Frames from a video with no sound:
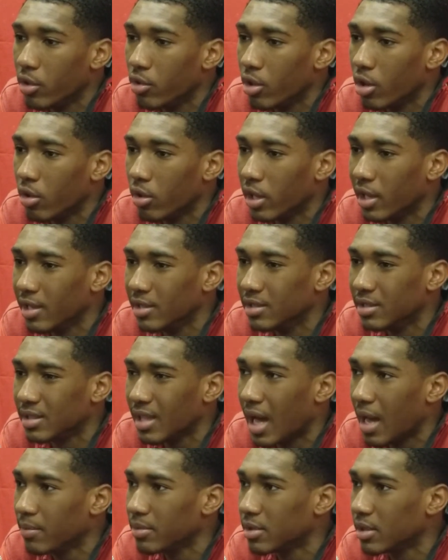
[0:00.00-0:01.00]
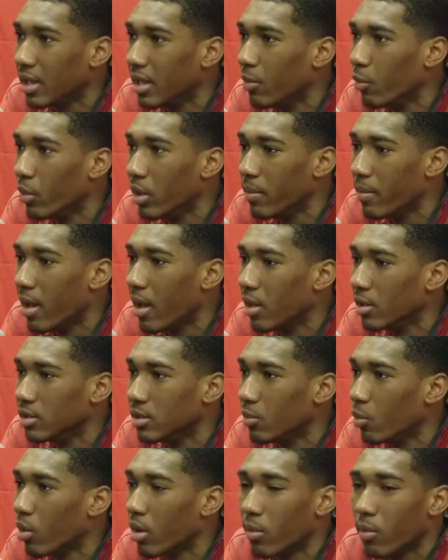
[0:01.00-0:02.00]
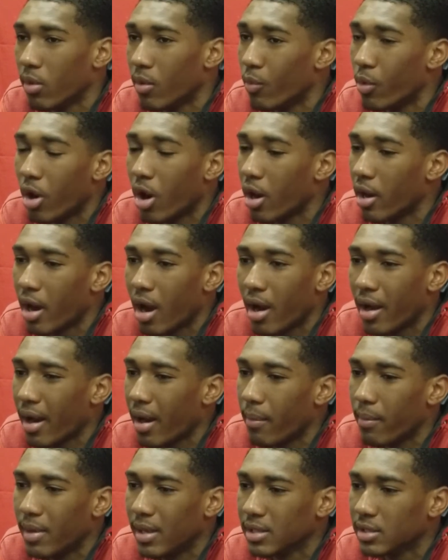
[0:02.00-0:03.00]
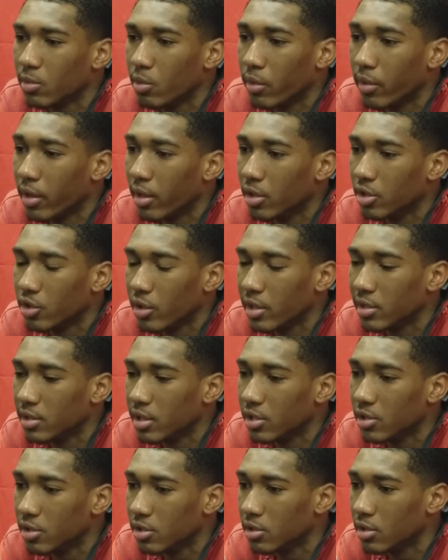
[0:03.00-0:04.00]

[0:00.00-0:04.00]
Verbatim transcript: You know, getting stops, getting rebounds, and we're we're at our best when we're in transition.